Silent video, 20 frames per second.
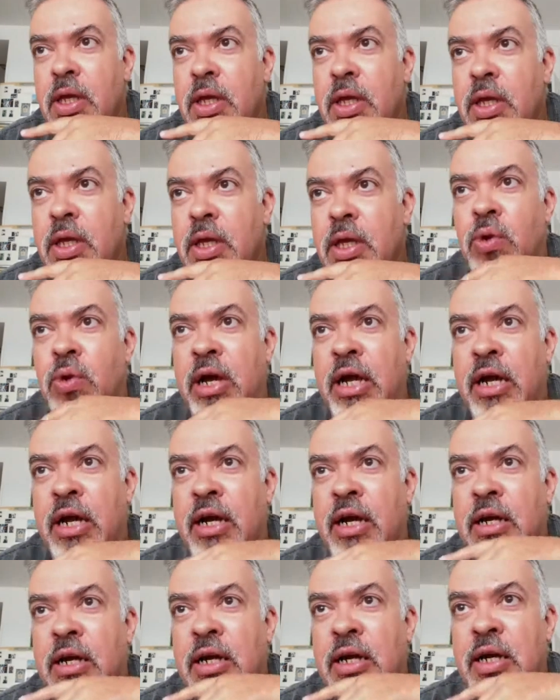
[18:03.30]

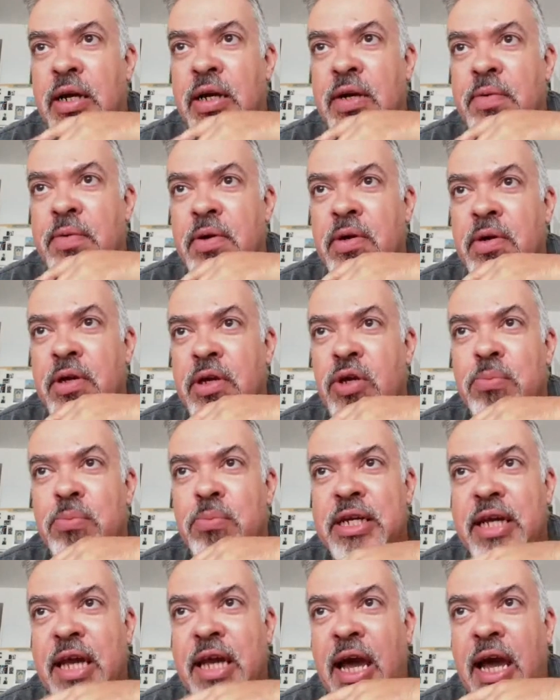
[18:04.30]
where uh,
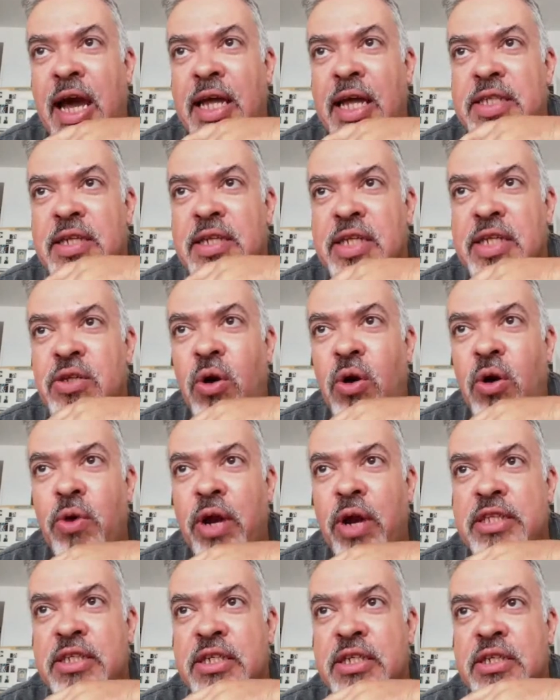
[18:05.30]
humankind had
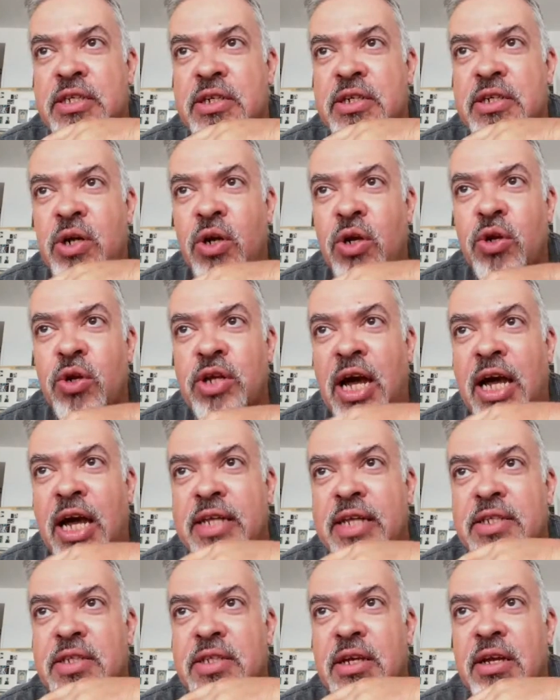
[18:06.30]
already colonized
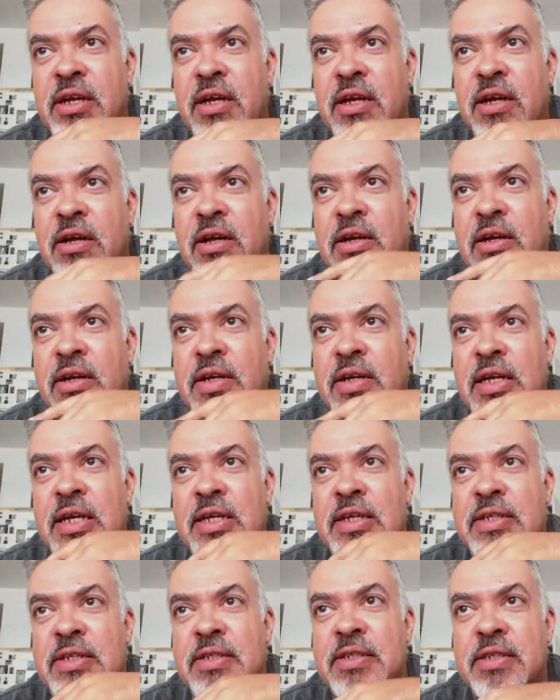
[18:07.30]

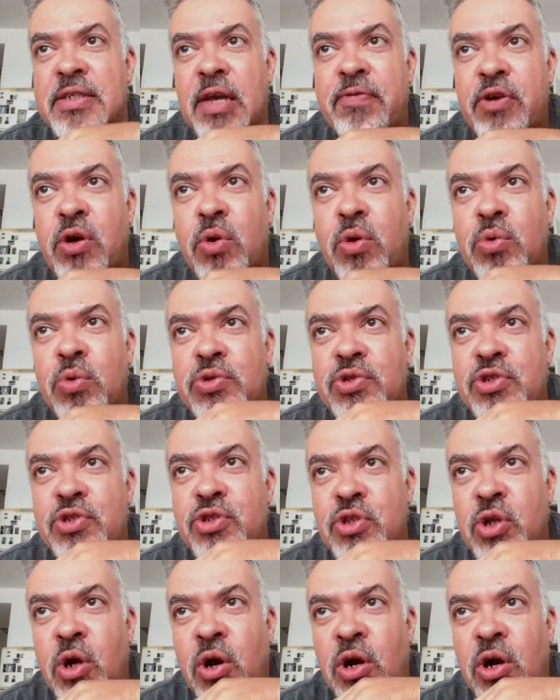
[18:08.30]
several
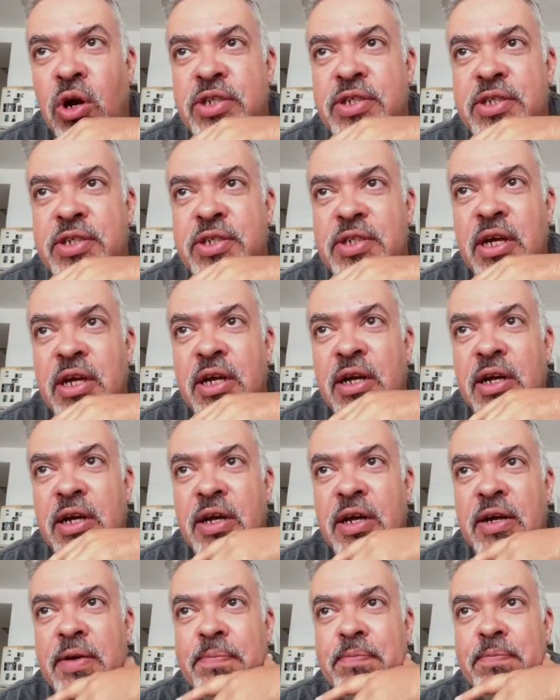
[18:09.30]
stars,
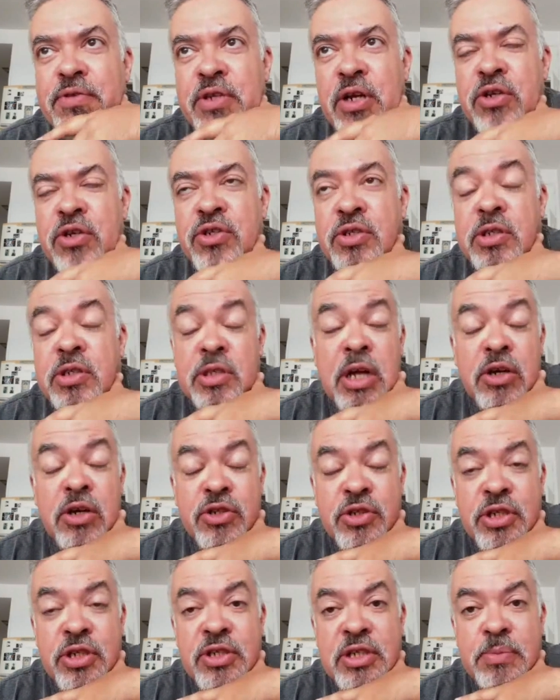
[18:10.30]
um, star
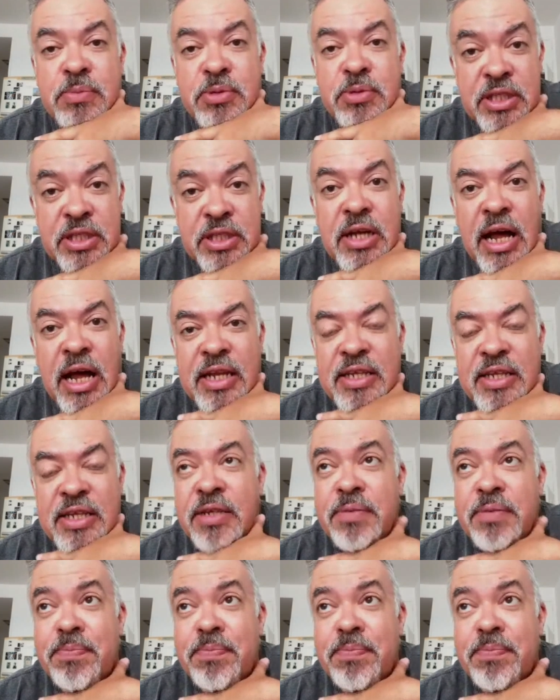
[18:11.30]
systems in the galaxy.